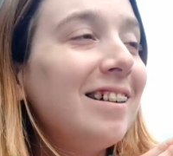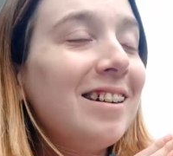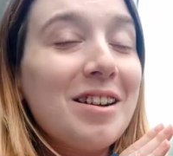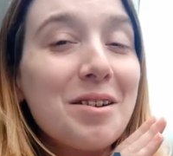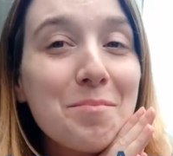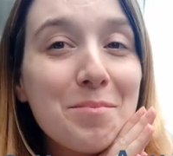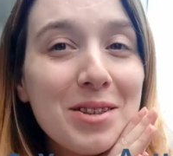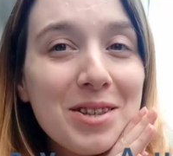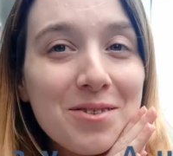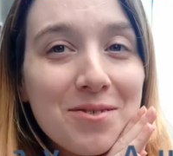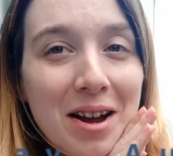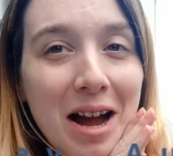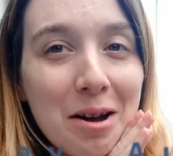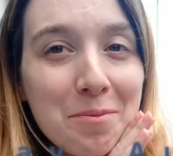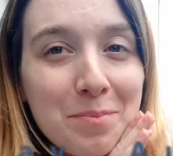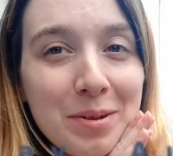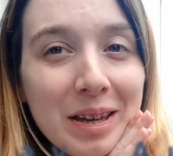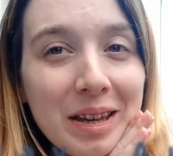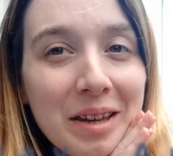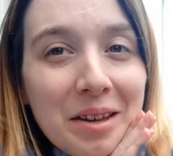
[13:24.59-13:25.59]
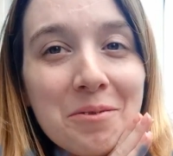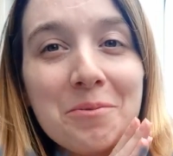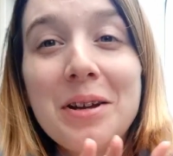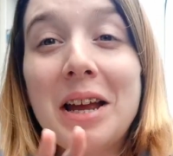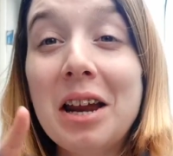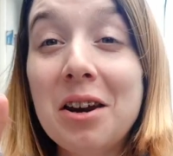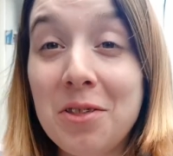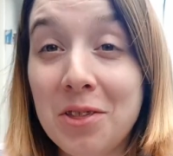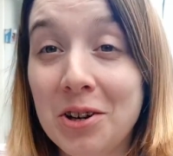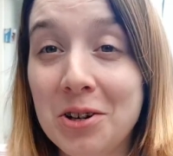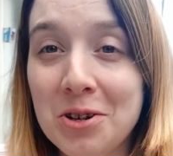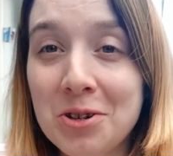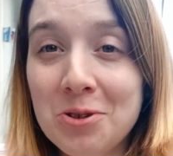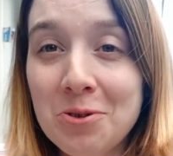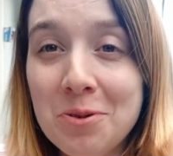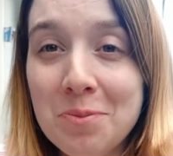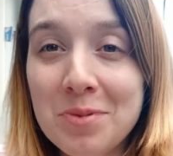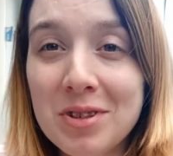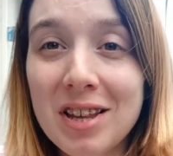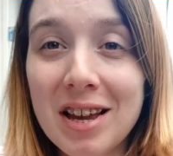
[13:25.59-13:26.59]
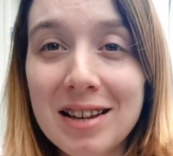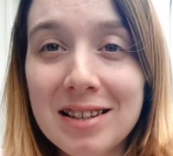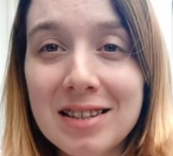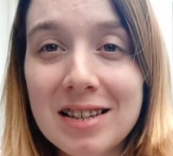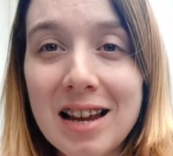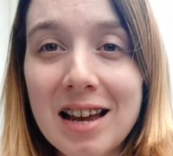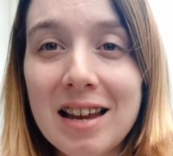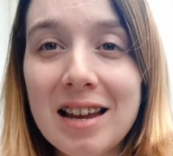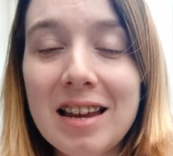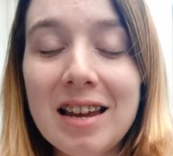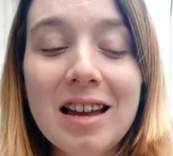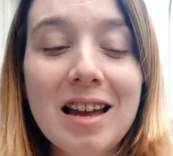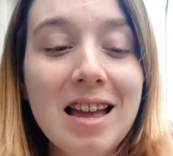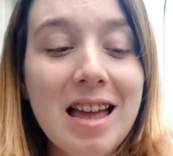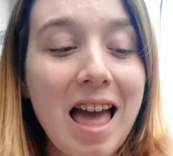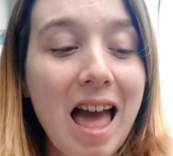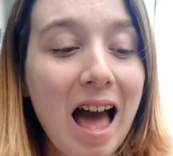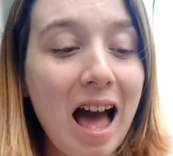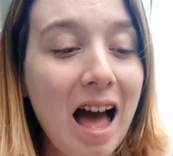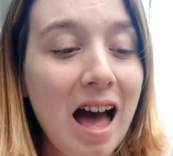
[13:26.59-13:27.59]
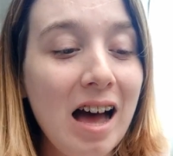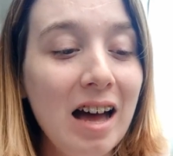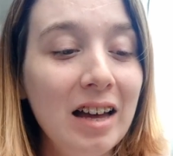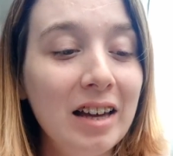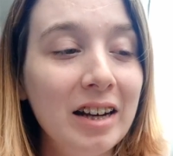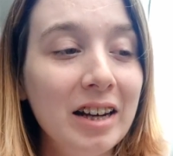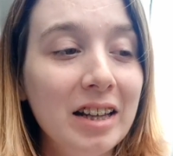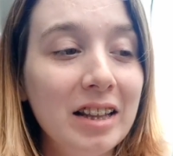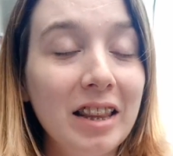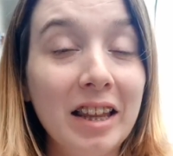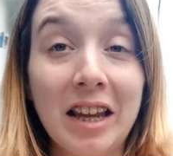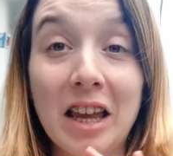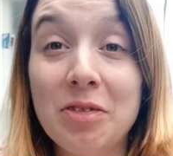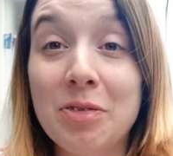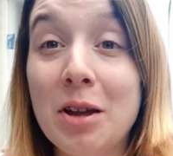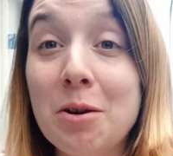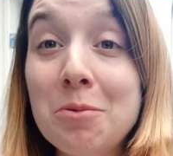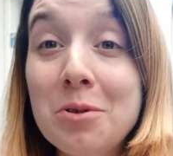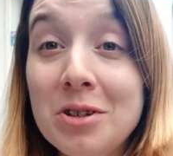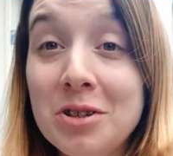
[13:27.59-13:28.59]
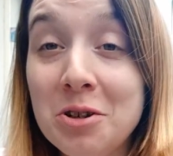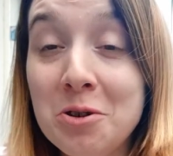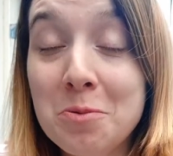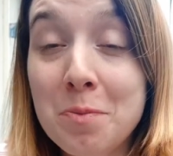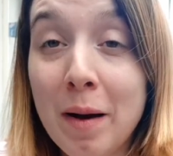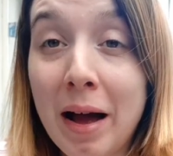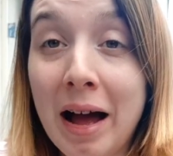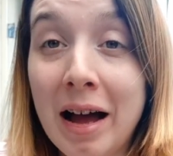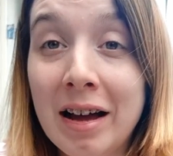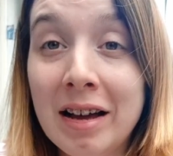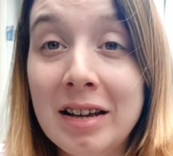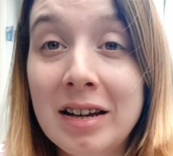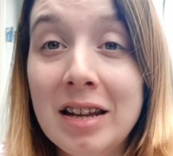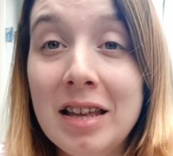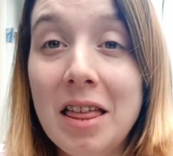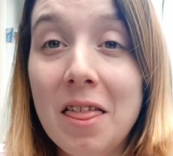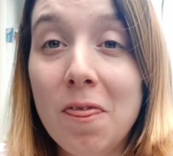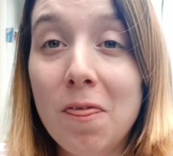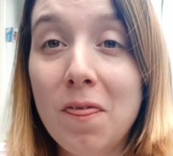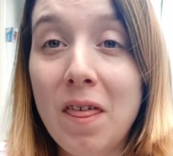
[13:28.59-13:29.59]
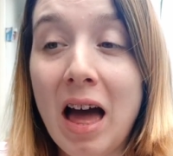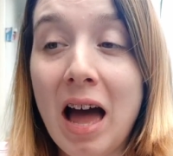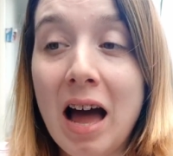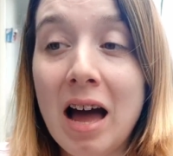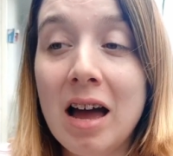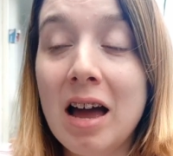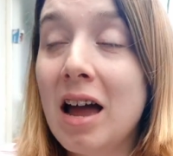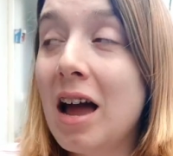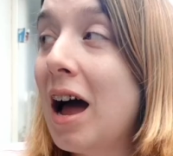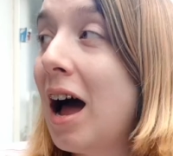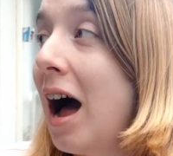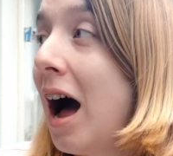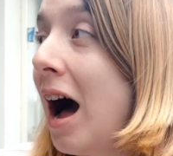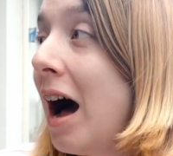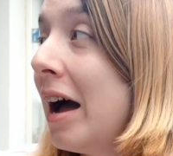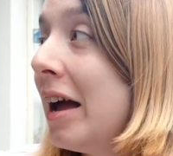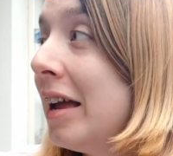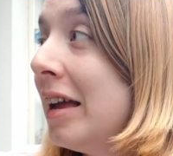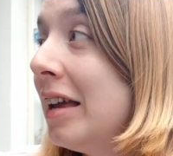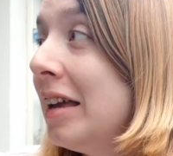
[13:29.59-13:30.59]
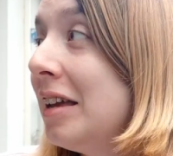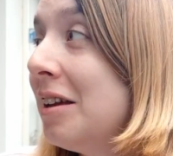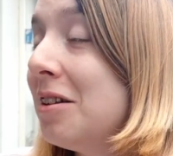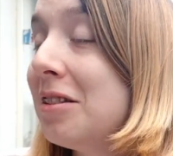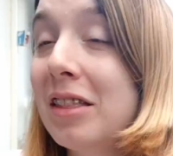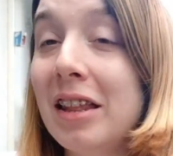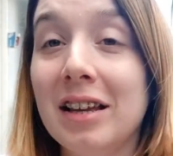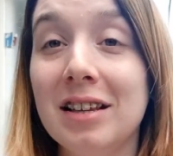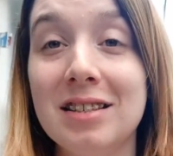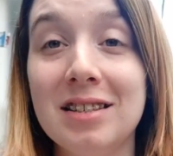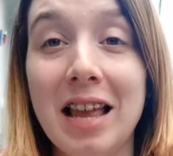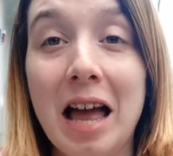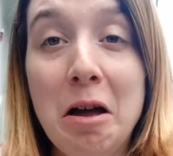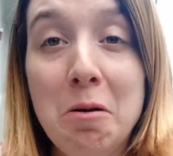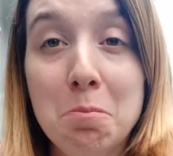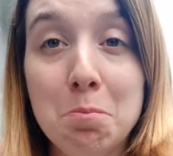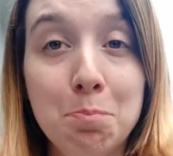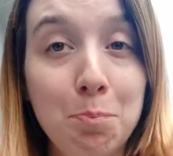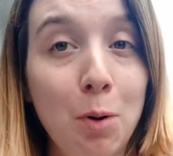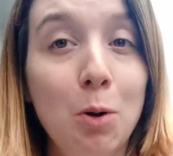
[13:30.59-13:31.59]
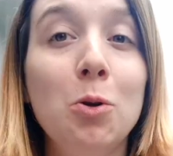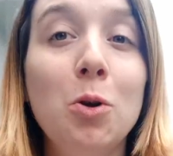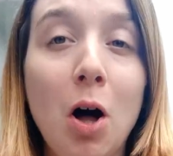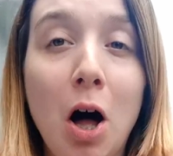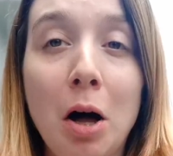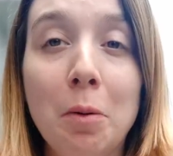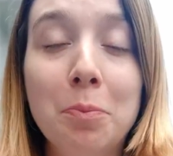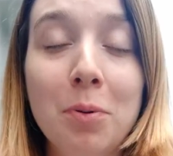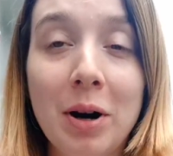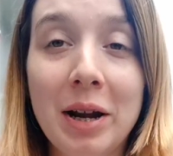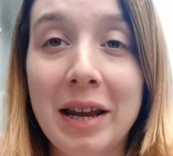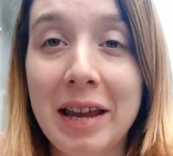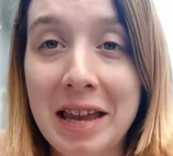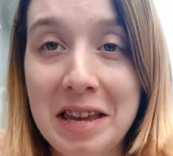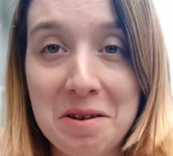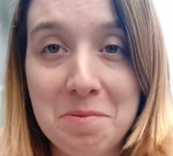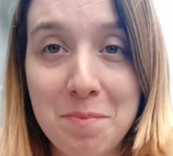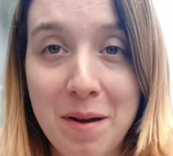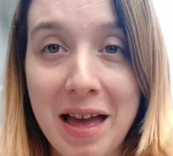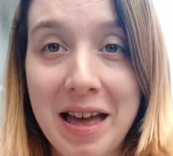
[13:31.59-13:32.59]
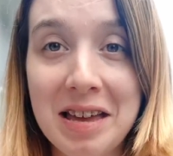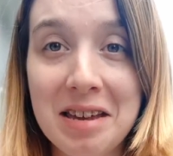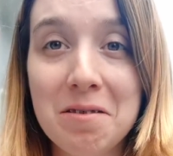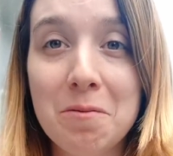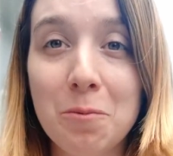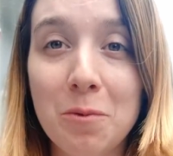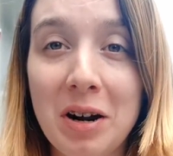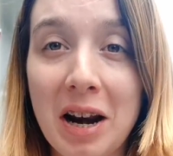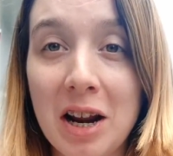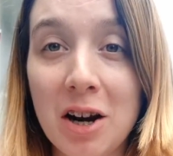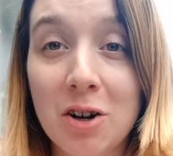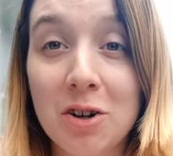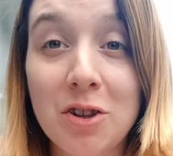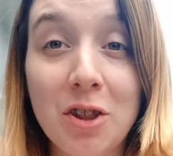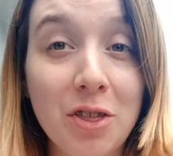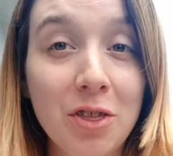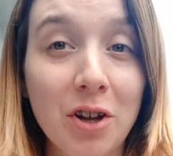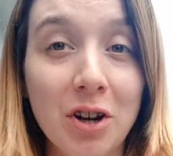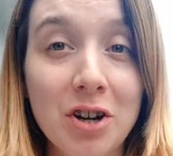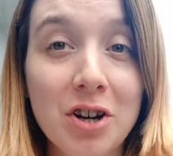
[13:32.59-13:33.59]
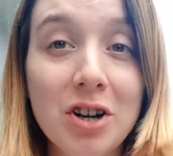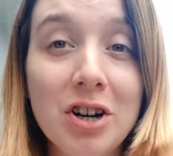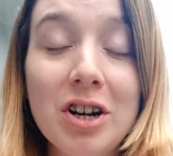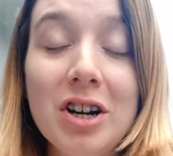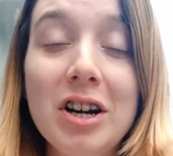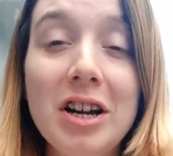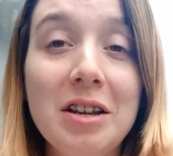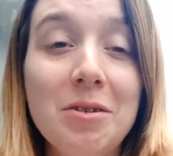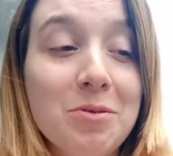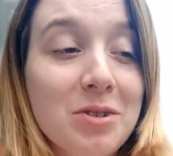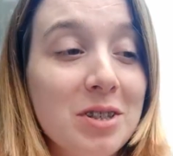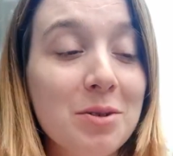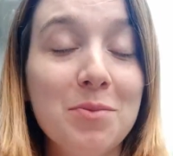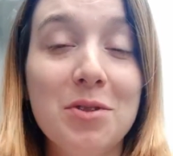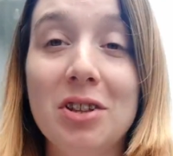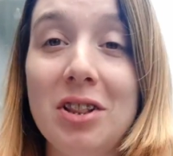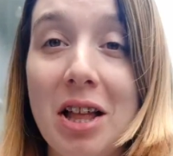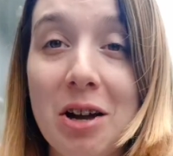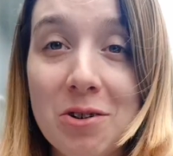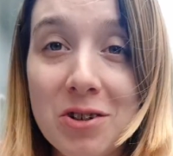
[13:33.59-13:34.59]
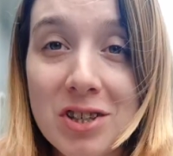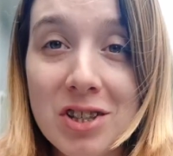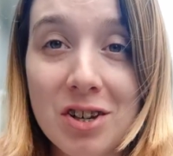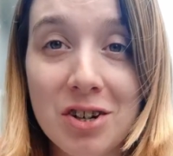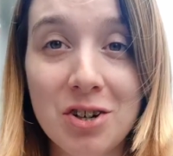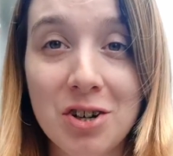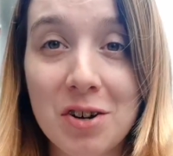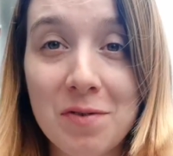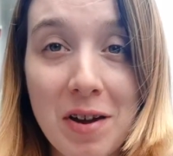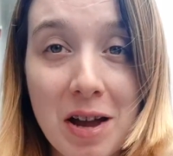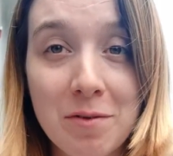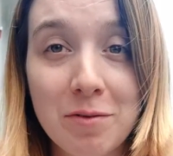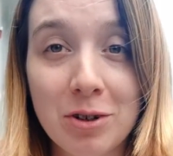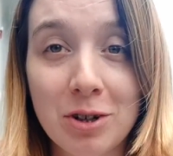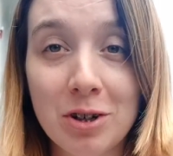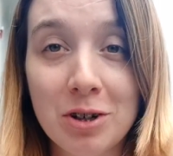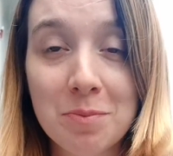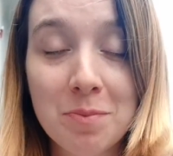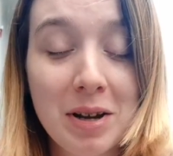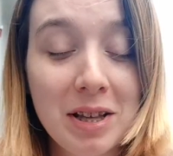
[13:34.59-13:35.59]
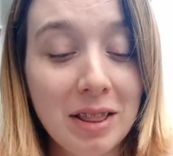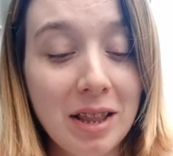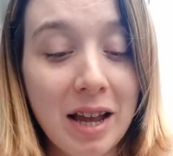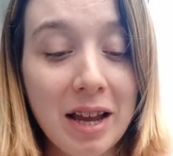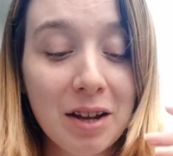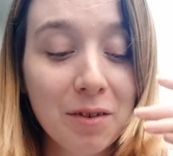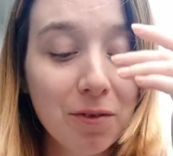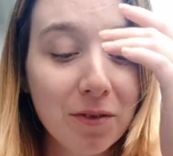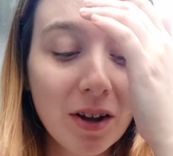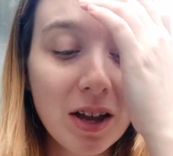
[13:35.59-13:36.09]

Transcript: I'm so happy. We had thunderstorms last night, and like they were so bad that I like sat bolt upright in bed when I heard the thunder. It was some of the loudest thunder I've ever heard in my life.